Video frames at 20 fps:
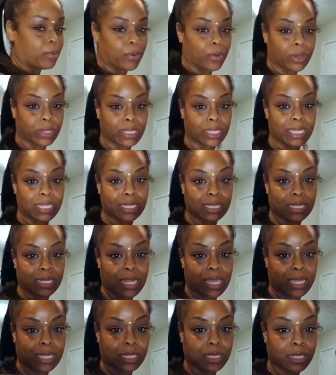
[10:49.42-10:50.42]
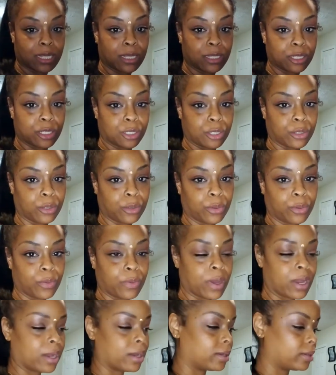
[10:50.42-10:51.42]
pour these mix to
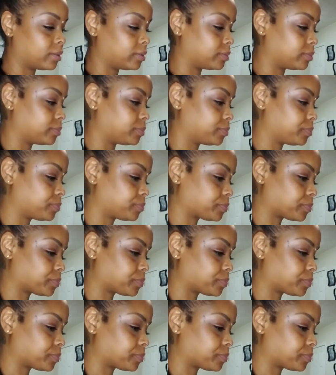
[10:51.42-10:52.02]
um,